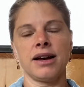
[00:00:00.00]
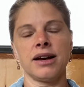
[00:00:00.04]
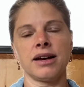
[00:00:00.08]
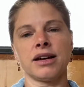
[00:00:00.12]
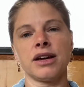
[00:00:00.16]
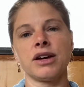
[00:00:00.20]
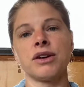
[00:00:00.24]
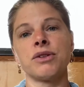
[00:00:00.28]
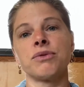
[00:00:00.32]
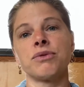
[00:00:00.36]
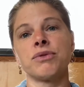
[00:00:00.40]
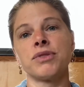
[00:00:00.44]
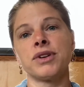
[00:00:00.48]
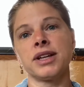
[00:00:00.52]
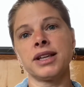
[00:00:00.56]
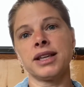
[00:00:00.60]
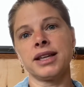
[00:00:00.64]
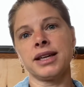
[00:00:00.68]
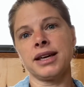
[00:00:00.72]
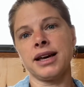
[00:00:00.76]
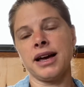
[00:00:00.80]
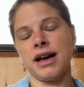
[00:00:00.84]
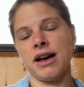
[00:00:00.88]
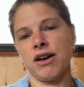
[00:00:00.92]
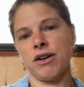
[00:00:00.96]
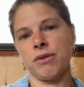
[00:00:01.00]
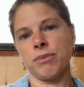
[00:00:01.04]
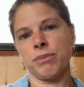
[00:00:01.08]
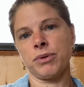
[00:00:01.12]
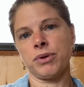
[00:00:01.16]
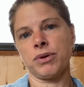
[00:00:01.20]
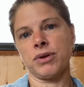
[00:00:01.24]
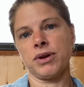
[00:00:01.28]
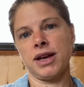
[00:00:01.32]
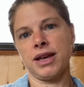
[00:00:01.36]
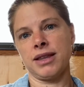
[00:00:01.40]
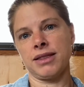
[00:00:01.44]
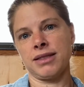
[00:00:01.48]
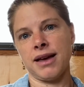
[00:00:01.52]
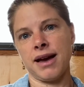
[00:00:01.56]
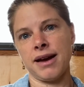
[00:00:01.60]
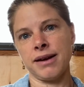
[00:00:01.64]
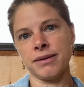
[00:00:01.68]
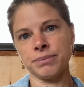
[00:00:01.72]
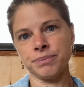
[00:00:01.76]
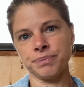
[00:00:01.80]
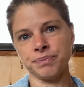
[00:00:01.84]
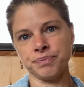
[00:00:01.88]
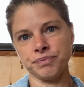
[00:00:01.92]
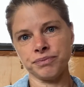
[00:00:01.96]
can really help create that.
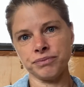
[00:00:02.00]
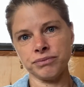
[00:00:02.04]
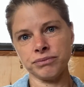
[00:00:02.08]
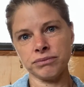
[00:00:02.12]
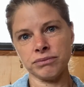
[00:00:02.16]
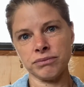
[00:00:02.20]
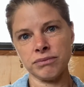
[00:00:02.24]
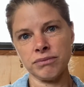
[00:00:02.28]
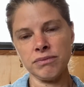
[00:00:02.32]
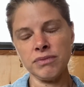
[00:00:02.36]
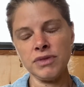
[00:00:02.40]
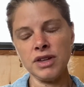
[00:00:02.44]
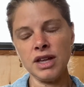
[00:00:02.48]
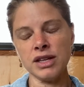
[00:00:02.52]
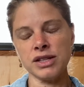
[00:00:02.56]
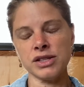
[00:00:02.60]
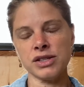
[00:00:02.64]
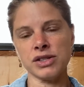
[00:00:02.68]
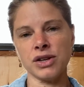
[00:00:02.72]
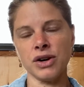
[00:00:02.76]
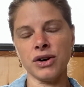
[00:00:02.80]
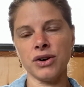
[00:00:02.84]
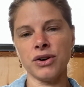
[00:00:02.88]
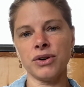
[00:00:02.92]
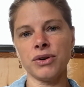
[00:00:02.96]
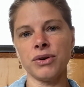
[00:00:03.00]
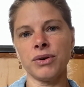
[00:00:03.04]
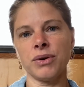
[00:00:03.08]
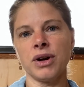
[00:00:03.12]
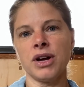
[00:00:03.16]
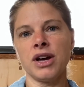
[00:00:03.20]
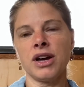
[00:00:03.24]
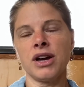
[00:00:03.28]
So